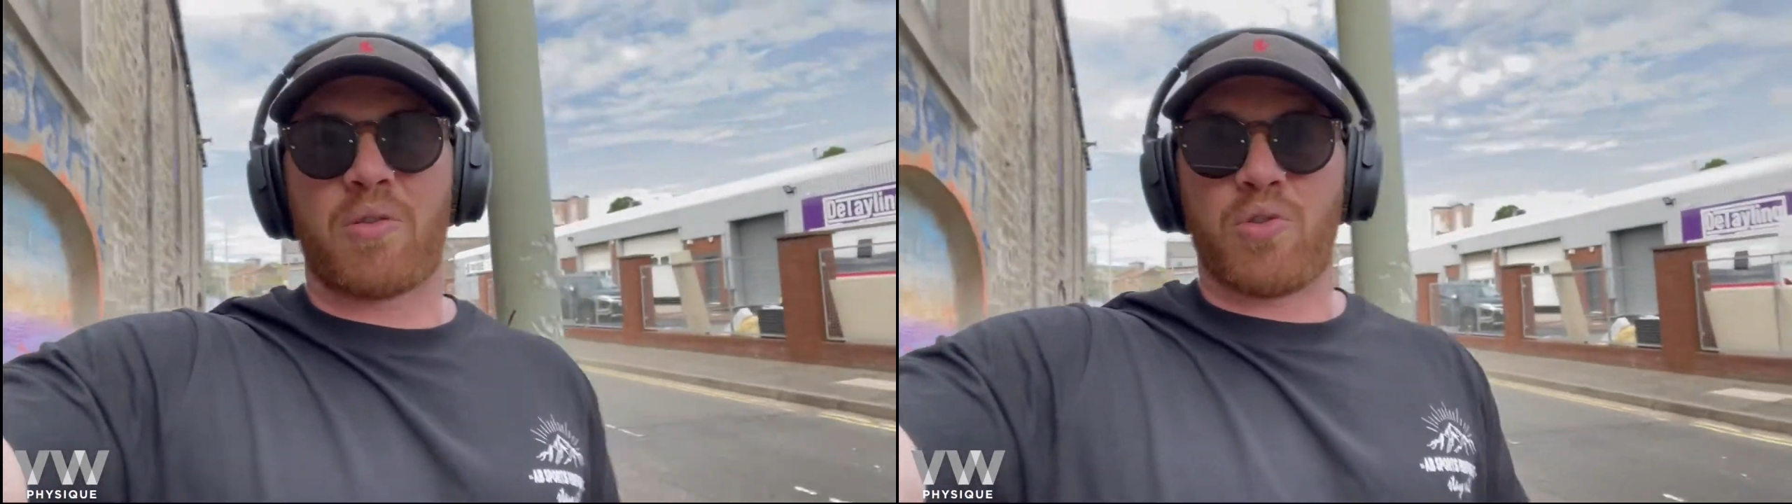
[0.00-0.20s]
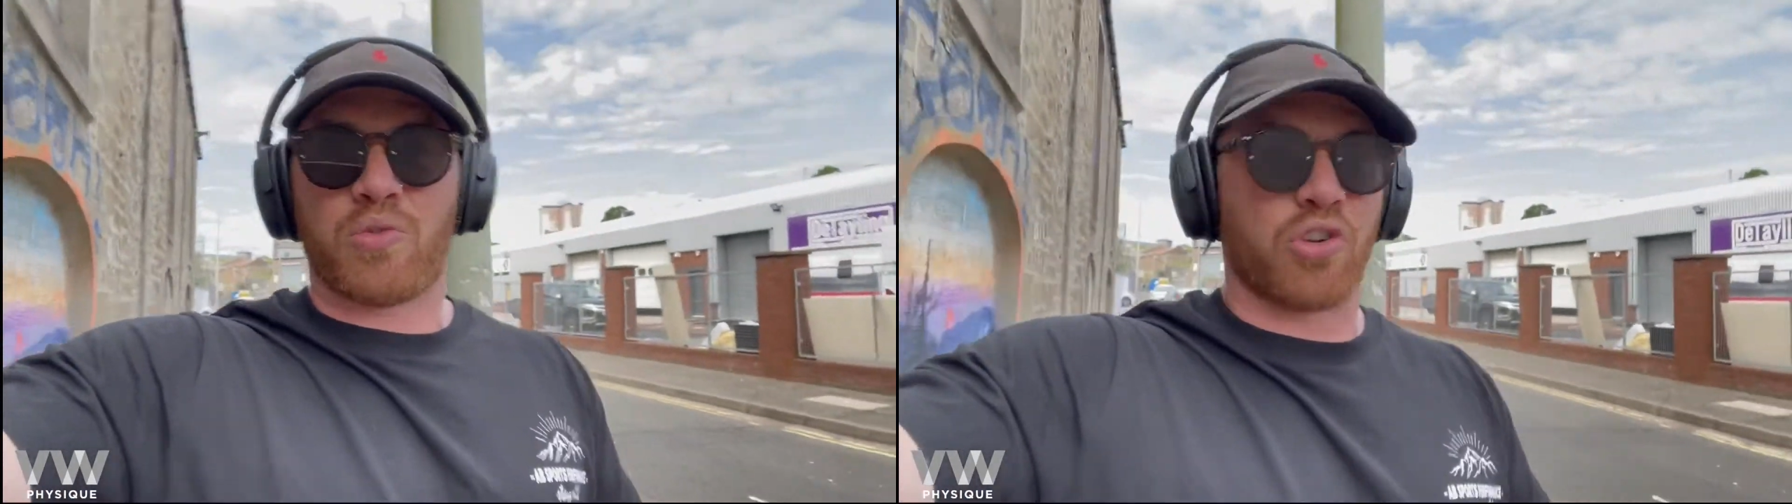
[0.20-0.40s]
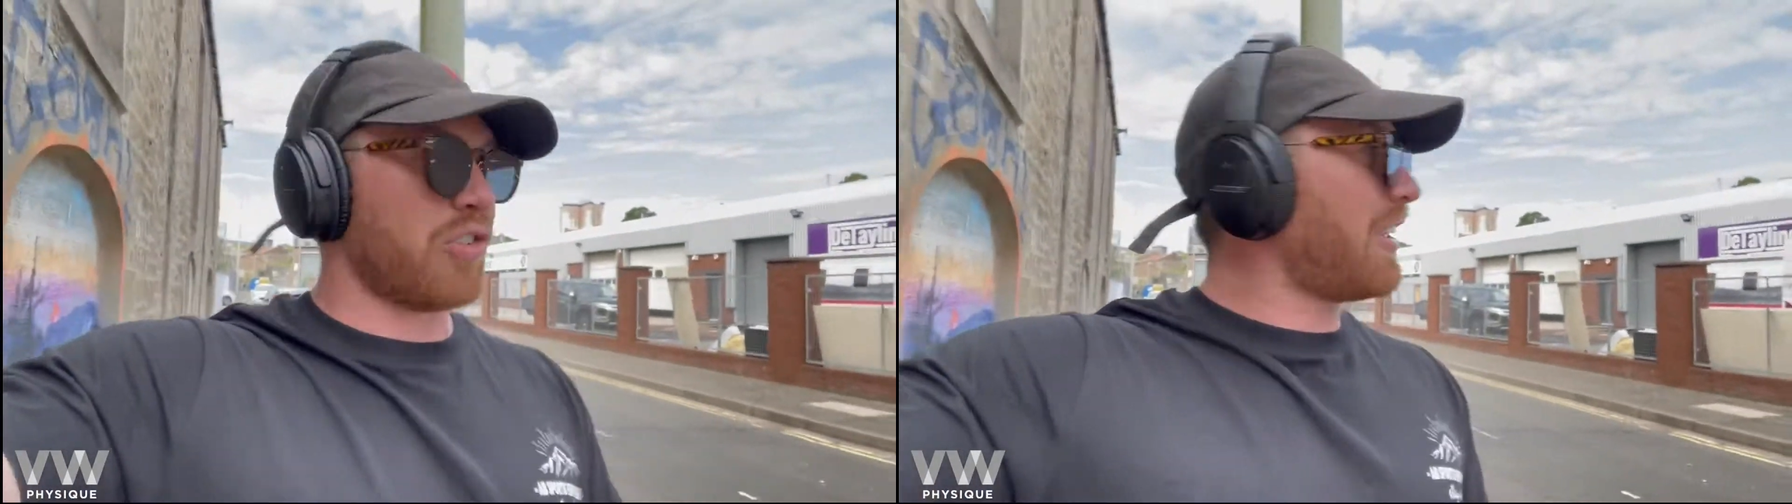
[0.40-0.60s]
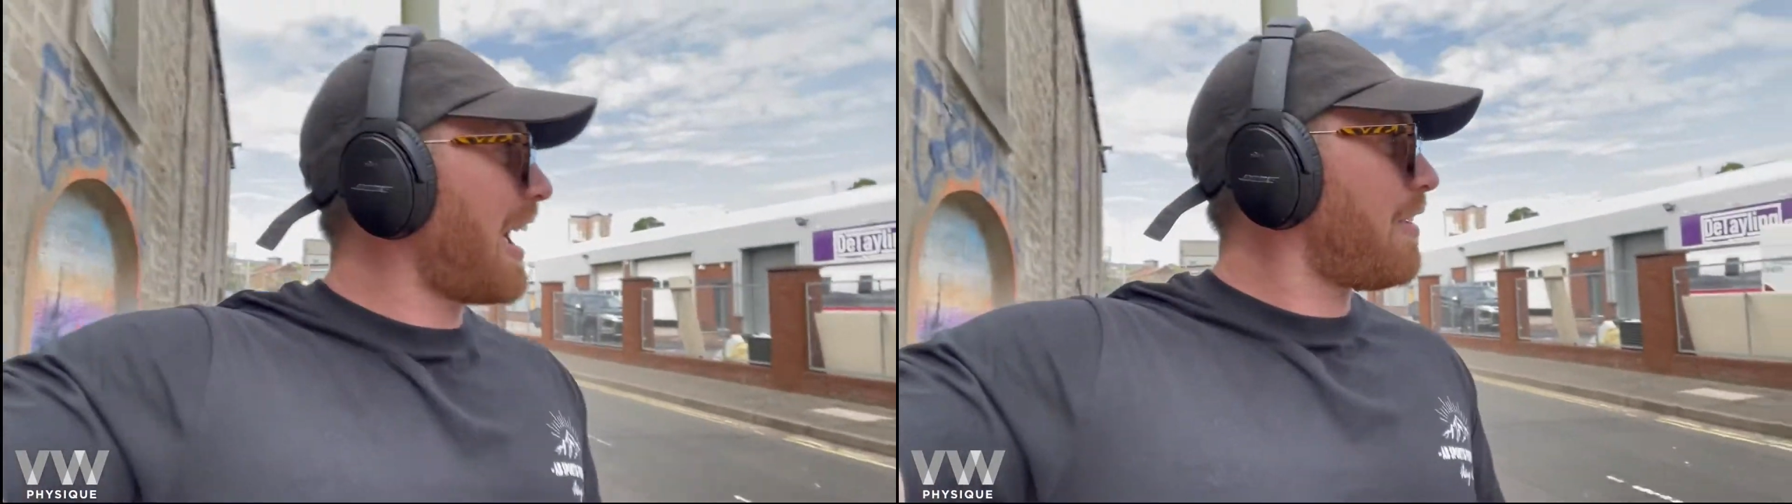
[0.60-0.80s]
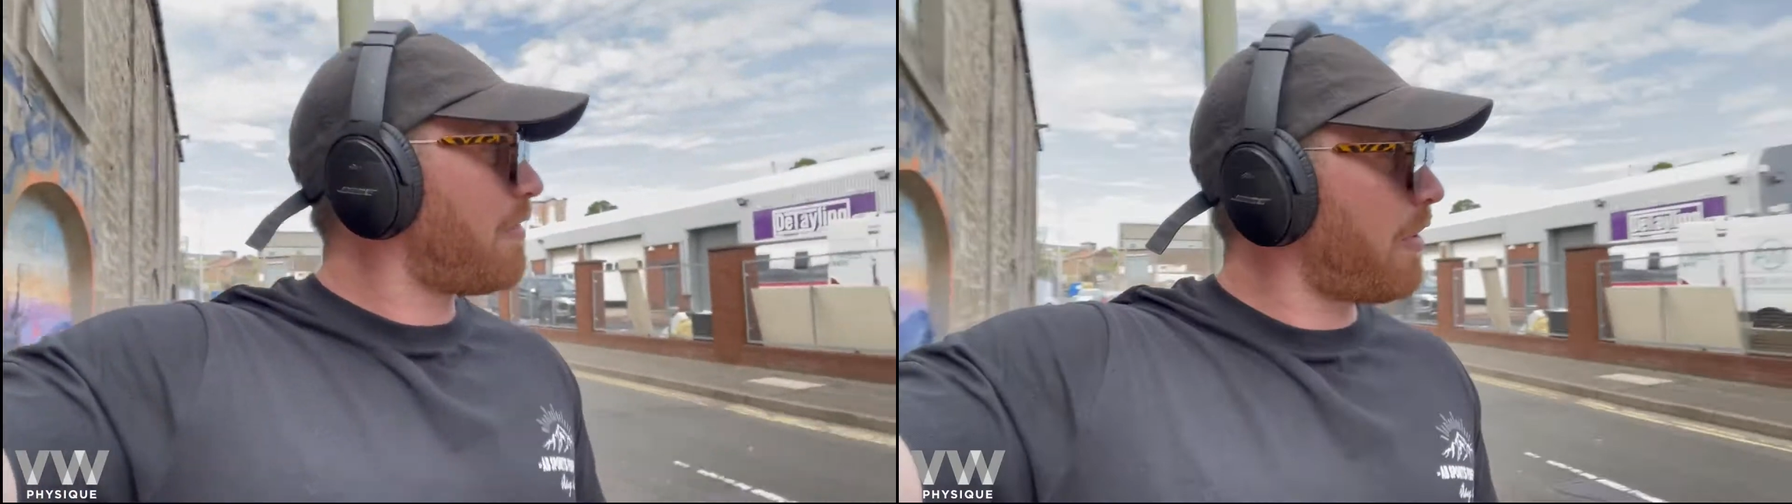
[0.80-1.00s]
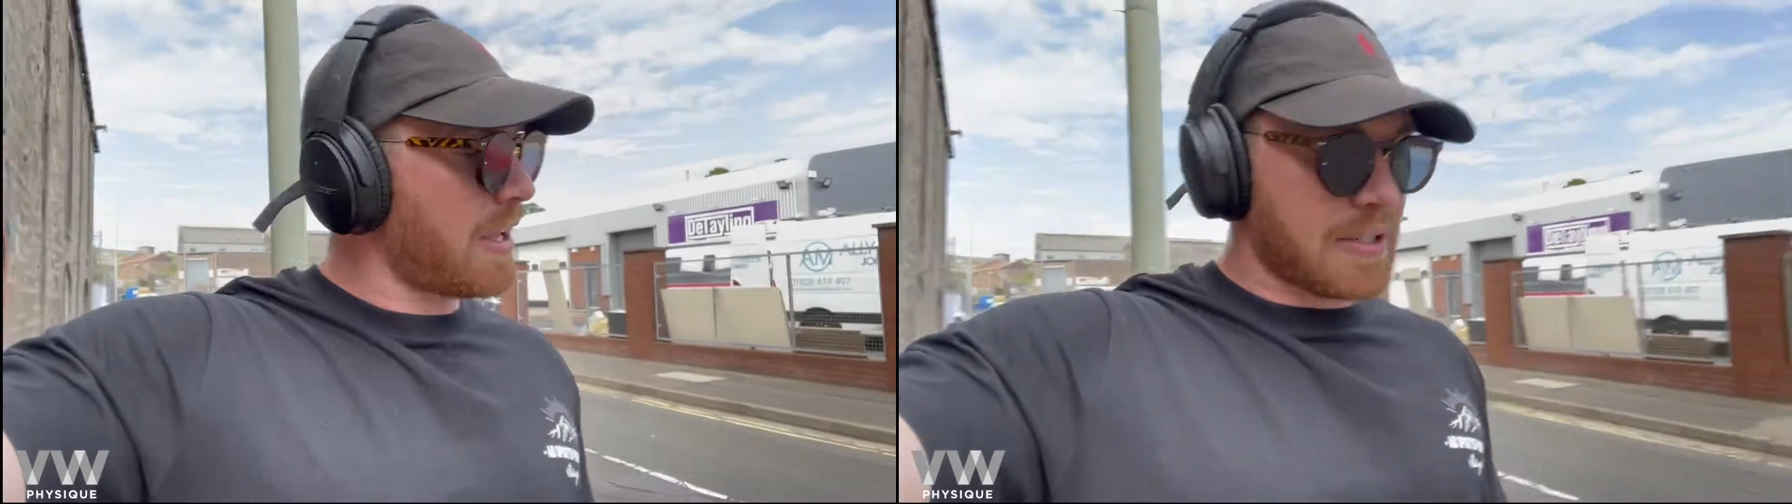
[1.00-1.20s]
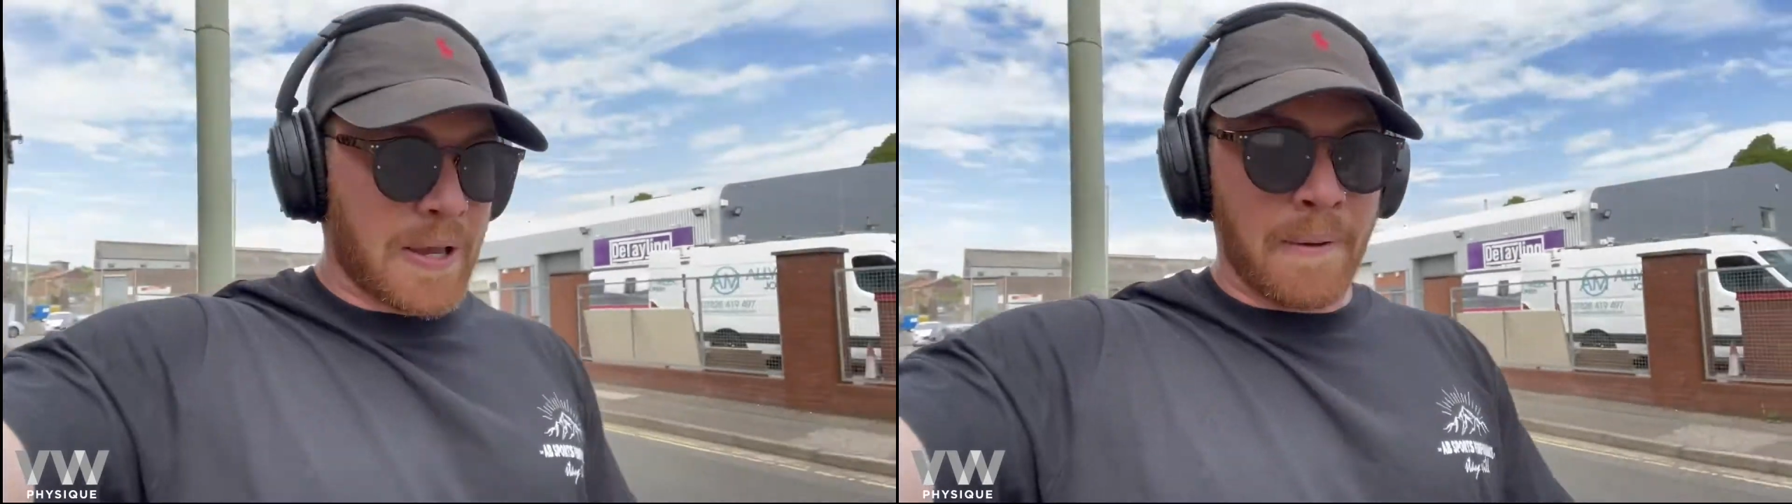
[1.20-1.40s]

you would do the dieting phase.